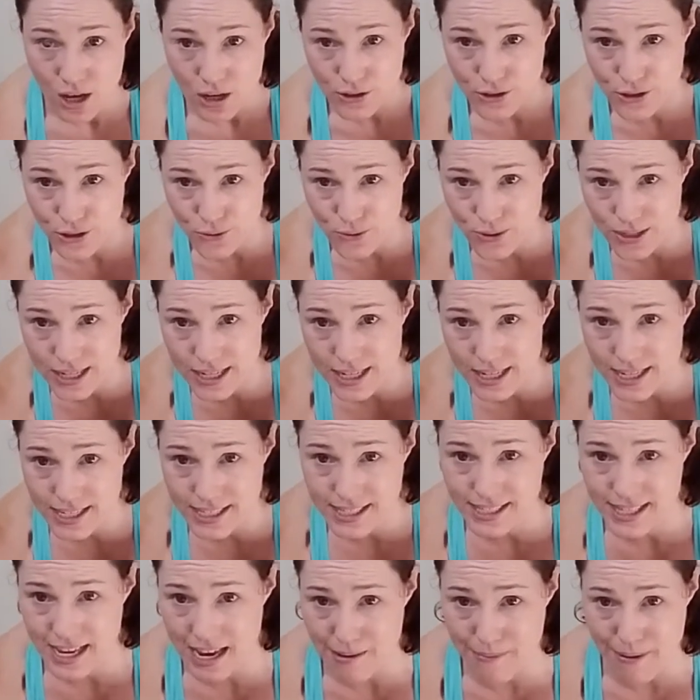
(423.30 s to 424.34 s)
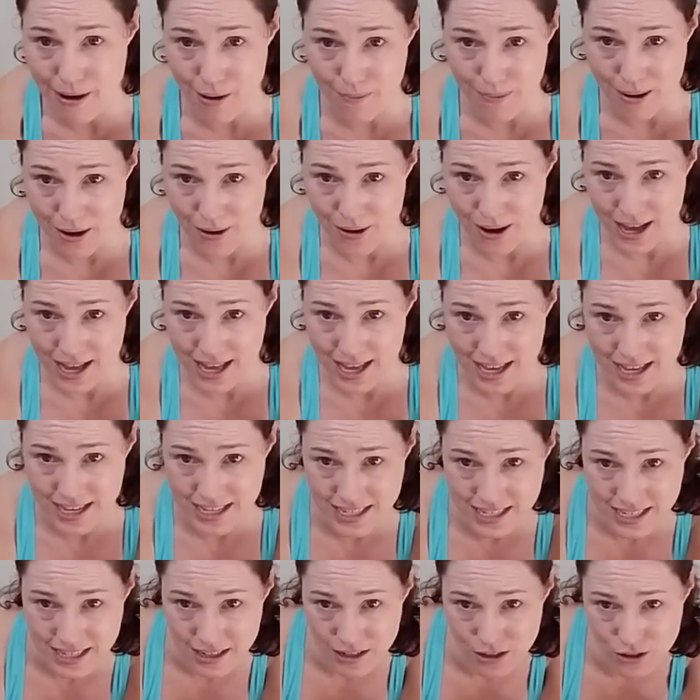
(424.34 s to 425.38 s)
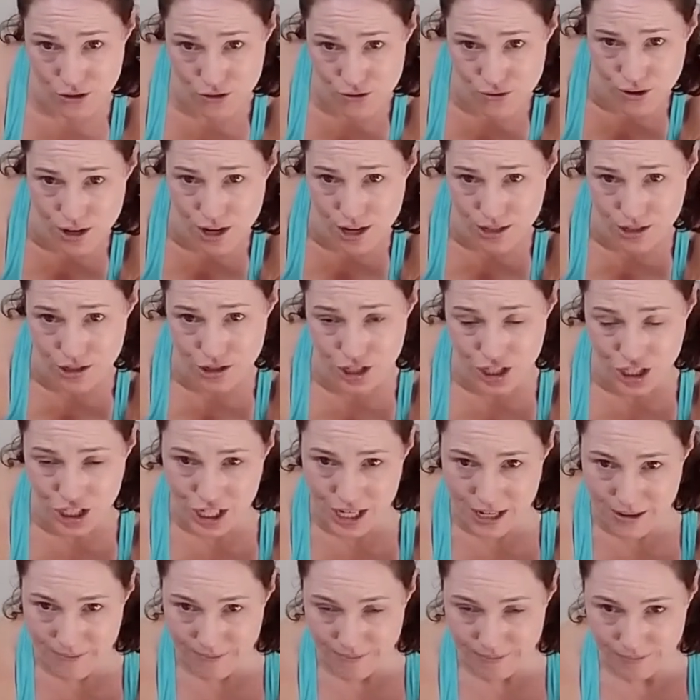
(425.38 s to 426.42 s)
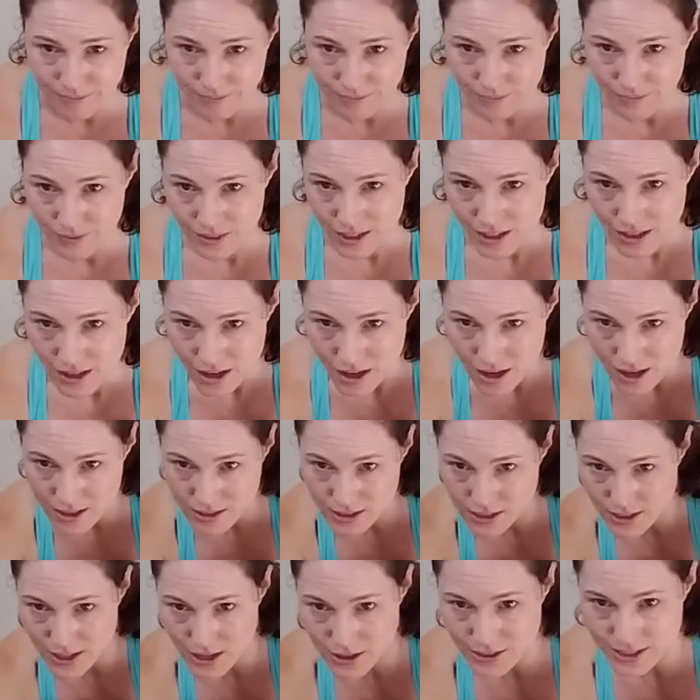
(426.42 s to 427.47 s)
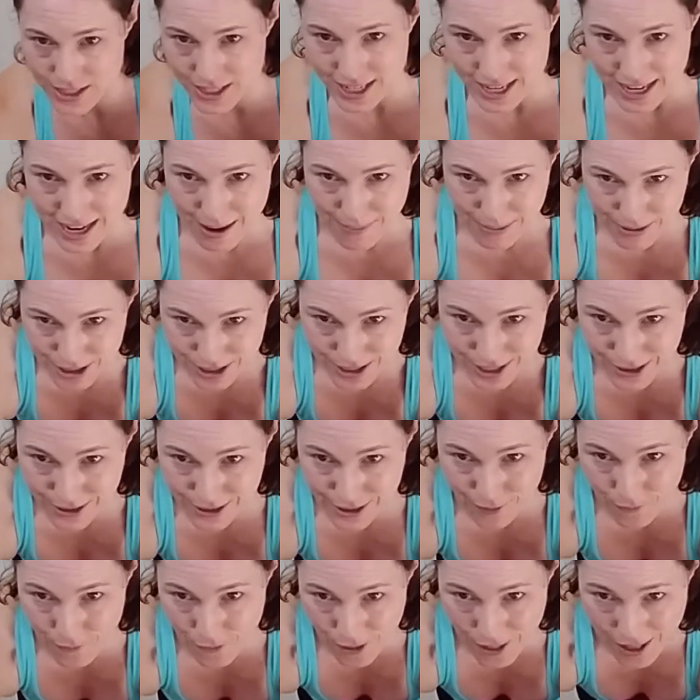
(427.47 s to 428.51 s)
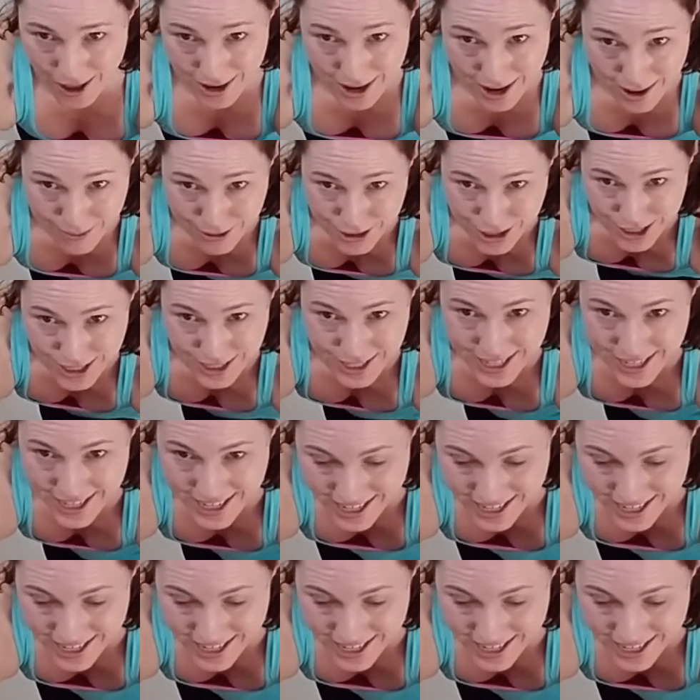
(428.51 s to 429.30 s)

do knee to same elbow. Crunch. So there's a knee option. Here's the full-on option.